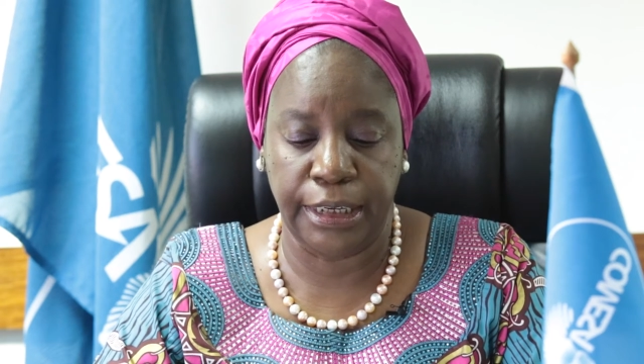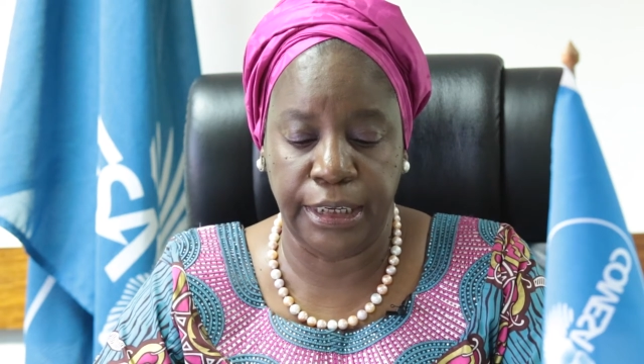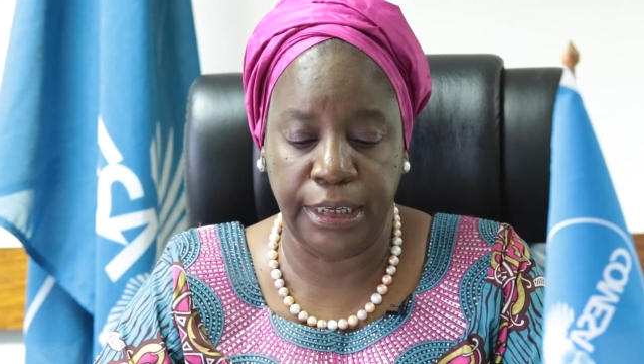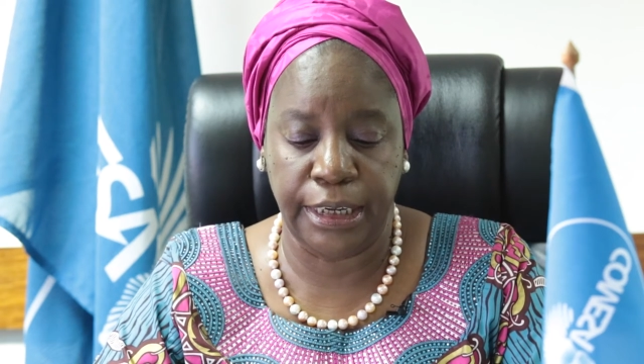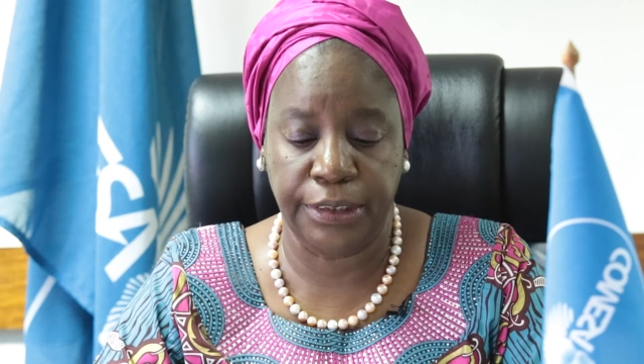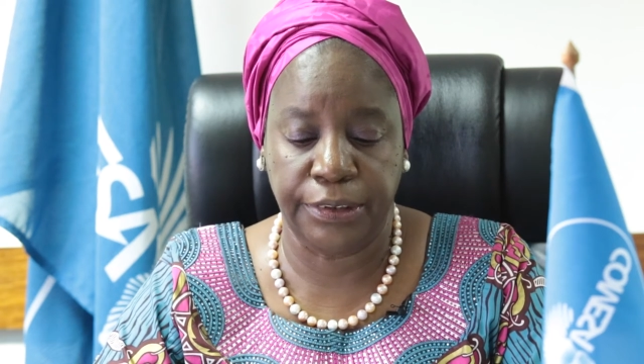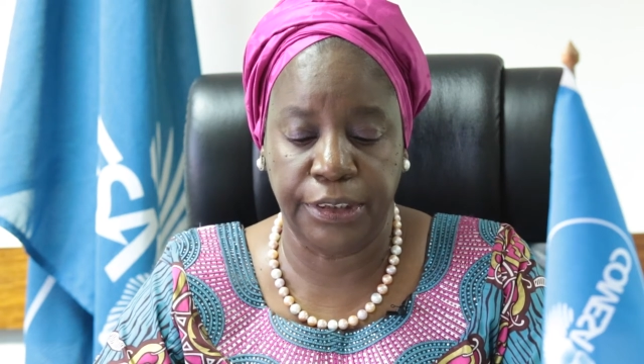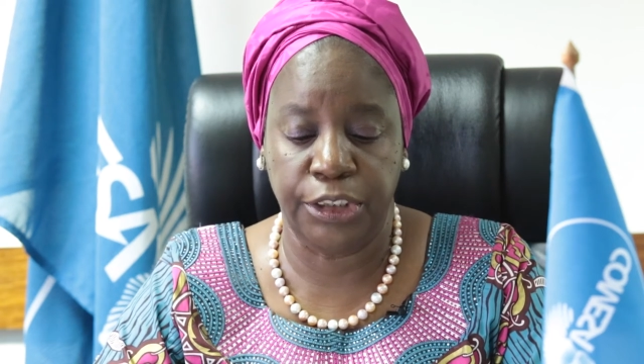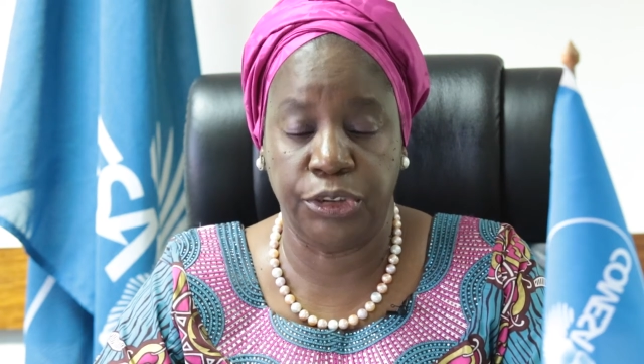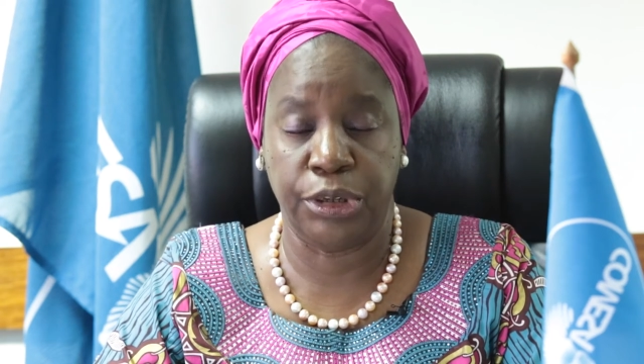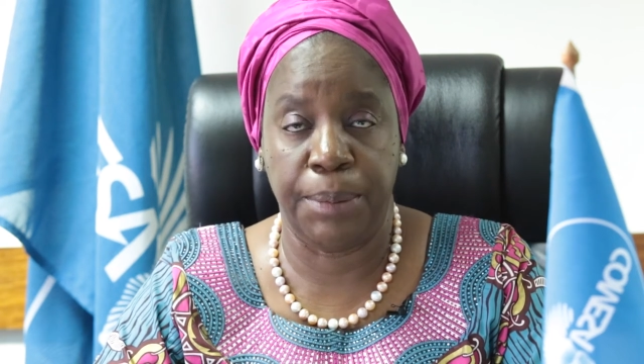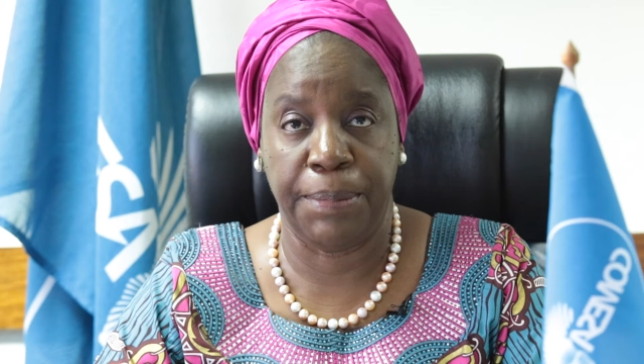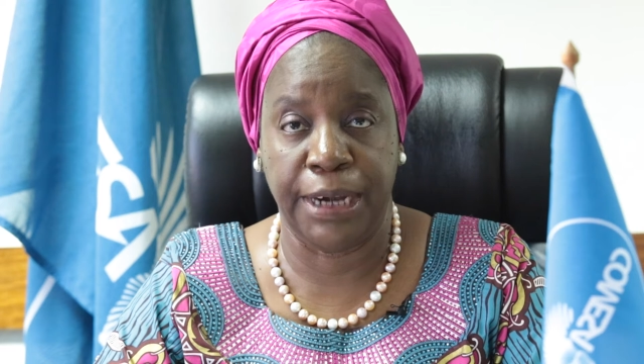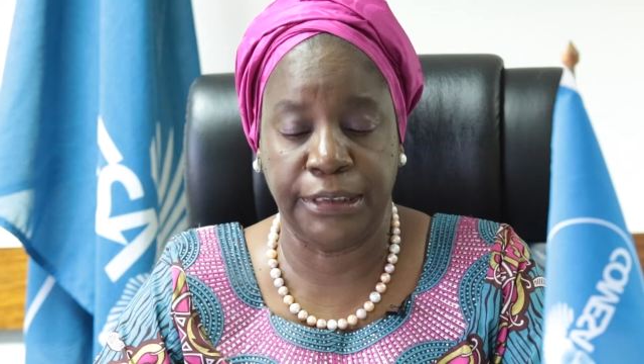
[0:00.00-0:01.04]
EAC
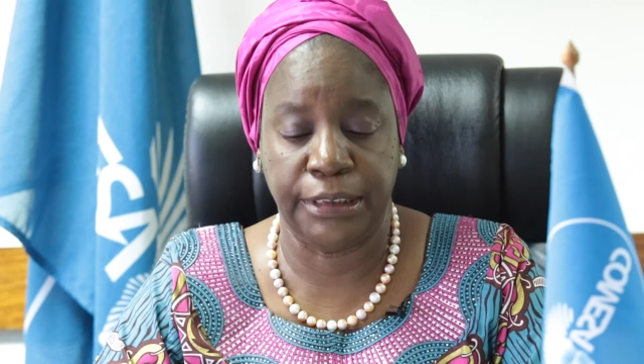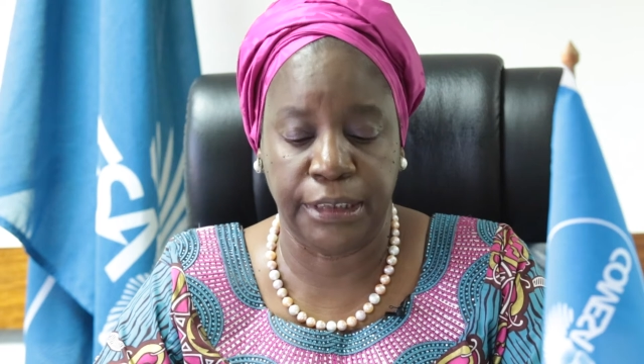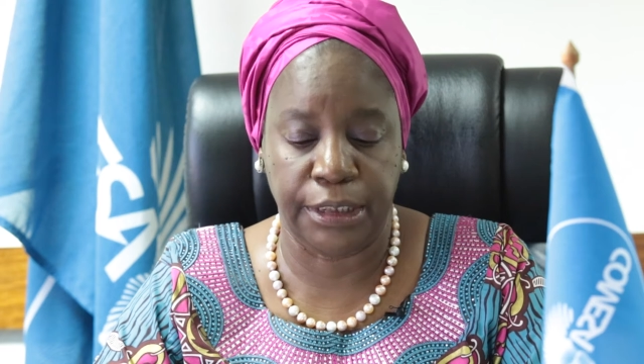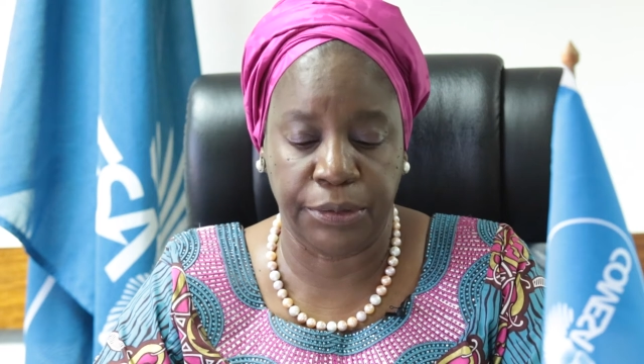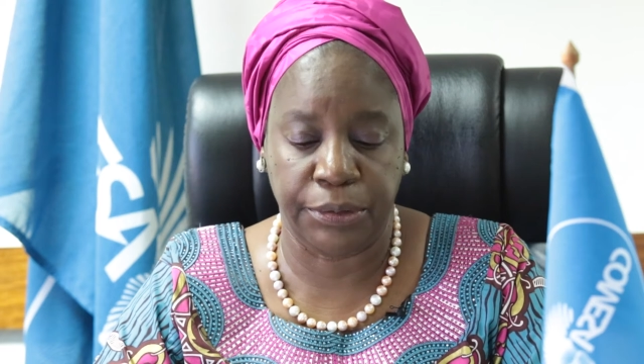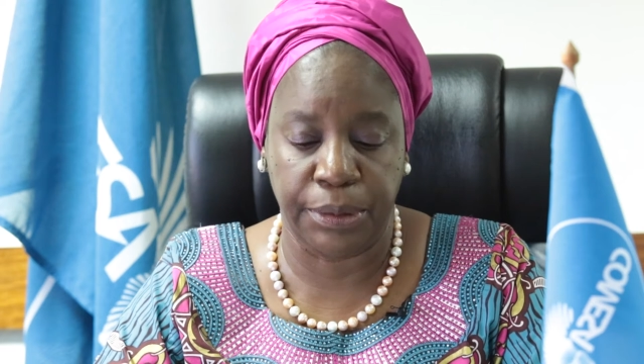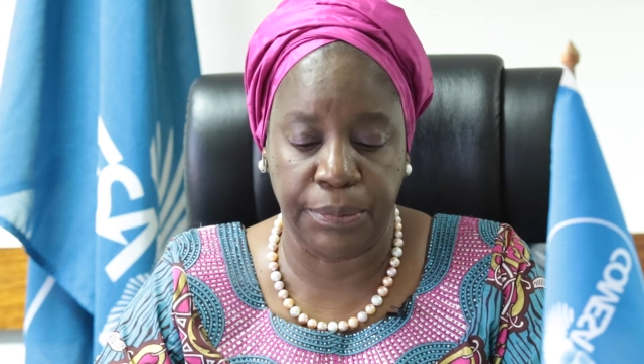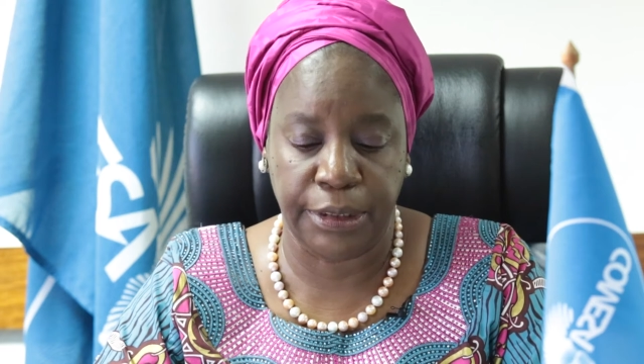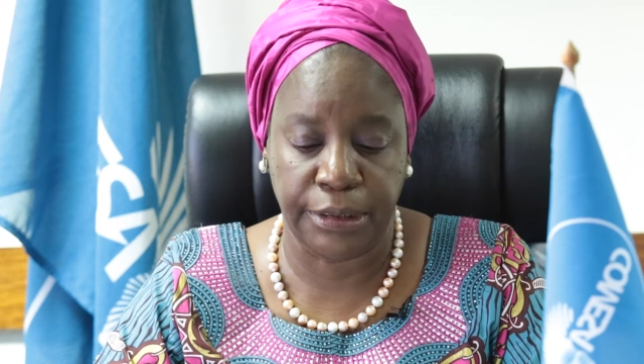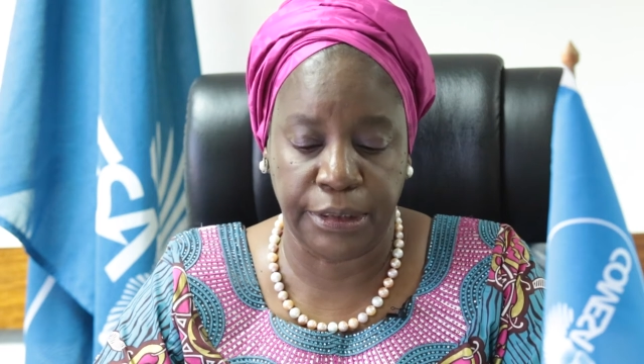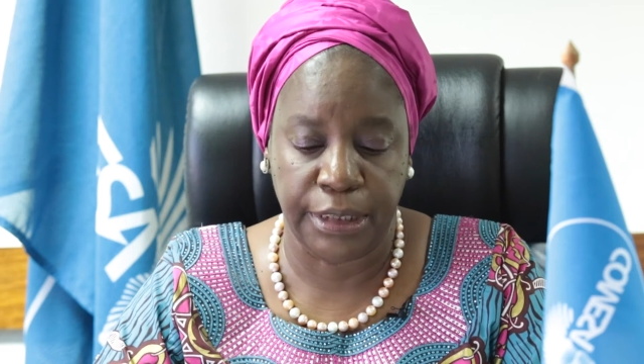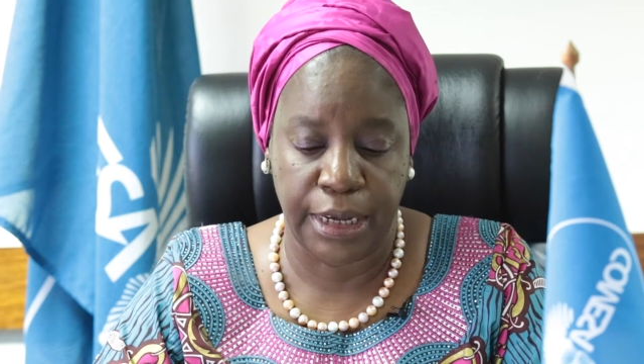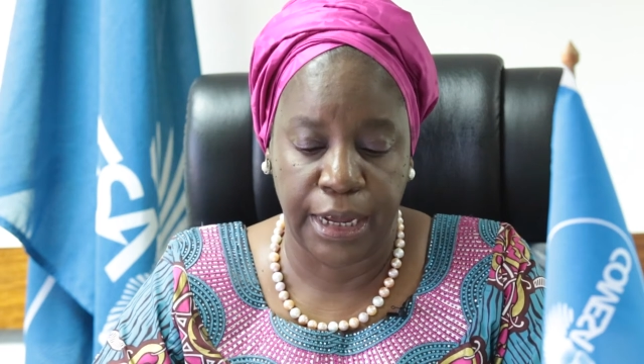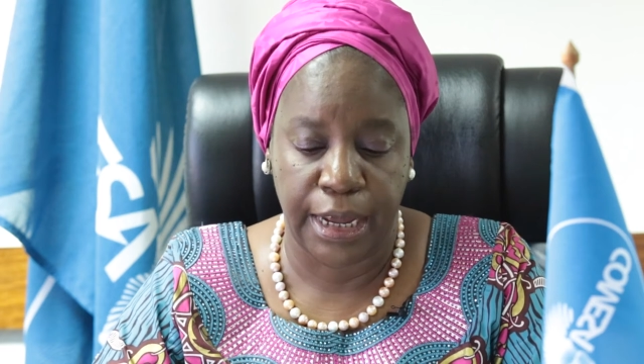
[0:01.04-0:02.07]
tripartite agreement